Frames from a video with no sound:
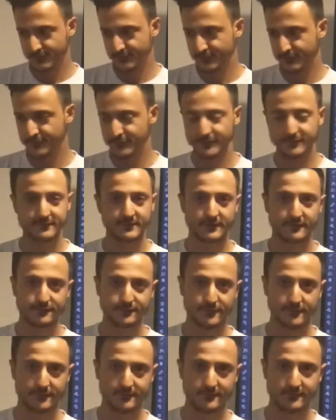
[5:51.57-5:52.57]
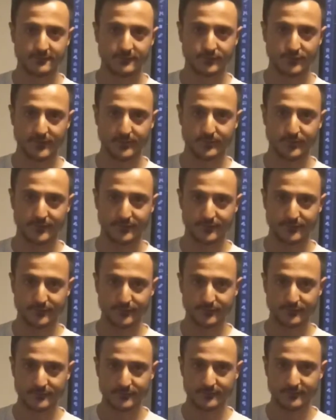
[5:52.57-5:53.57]
first things first,
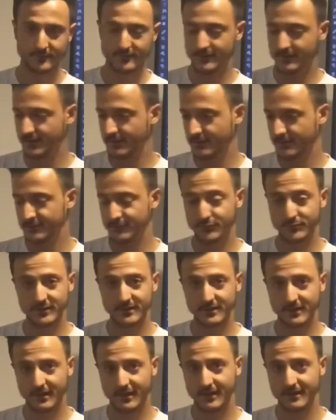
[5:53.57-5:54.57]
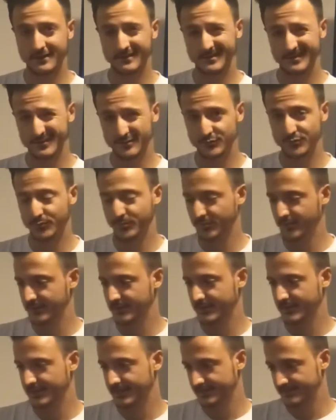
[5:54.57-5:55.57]
3.2, 3 and
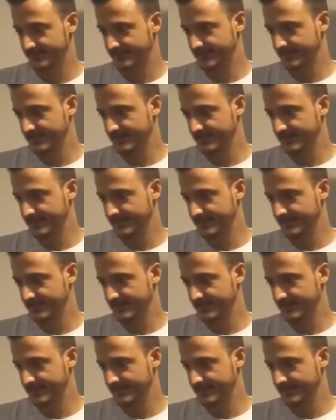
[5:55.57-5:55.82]
2.8.